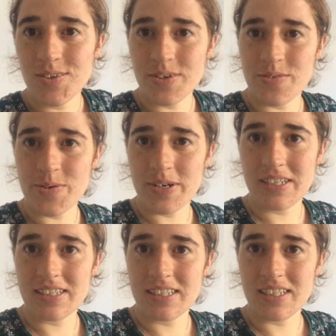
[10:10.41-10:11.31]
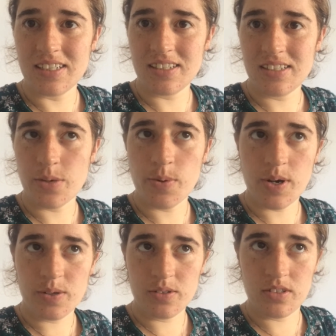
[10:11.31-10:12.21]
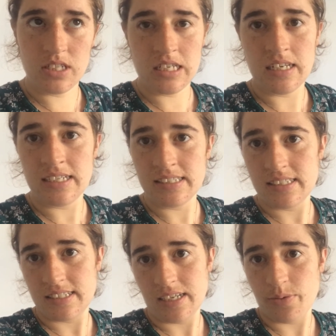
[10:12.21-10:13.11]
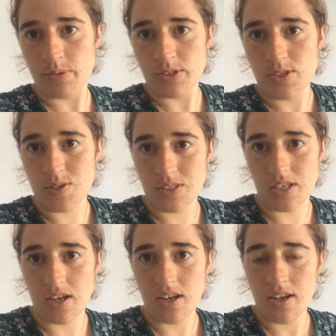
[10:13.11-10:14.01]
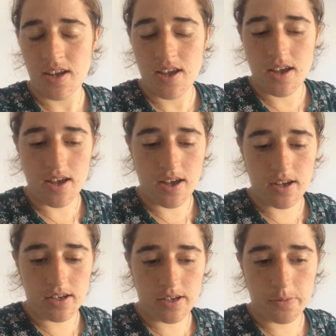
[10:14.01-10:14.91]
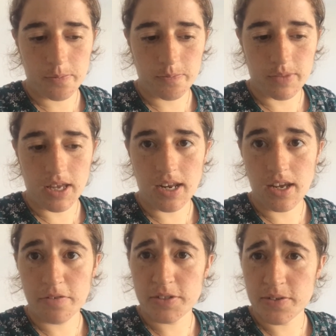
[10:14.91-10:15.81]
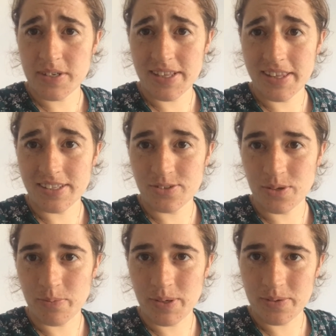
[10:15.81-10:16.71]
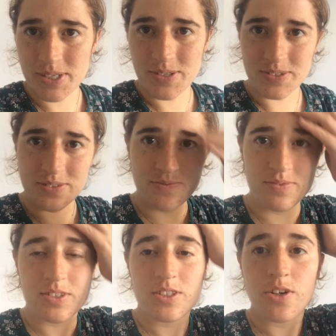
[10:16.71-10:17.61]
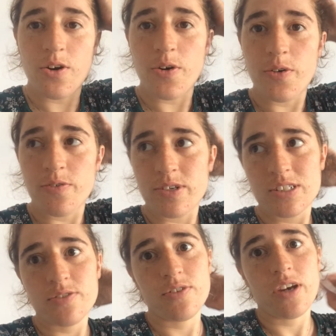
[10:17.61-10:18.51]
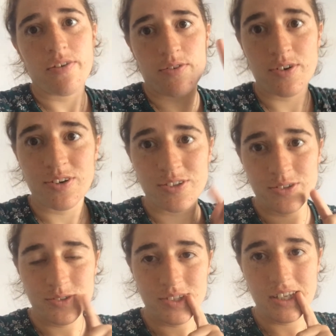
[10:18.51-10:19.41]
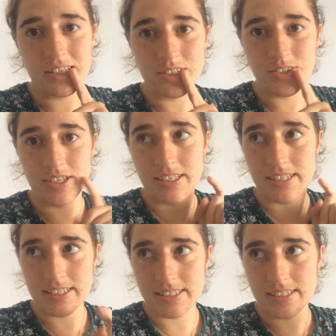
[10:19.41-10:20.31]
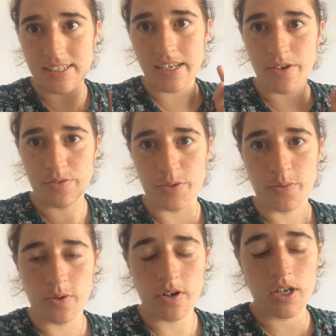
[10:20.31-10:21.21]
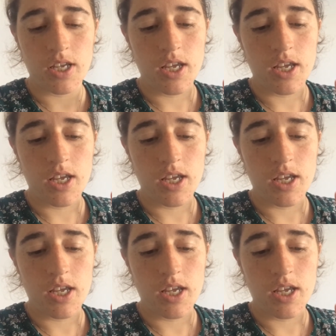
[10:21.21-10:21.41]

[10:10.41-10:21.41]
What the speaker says: everyone, it is about lunchtime on Tuesday, and I have several things to update you on. So first of all, I forgot to tell you that yesterday after work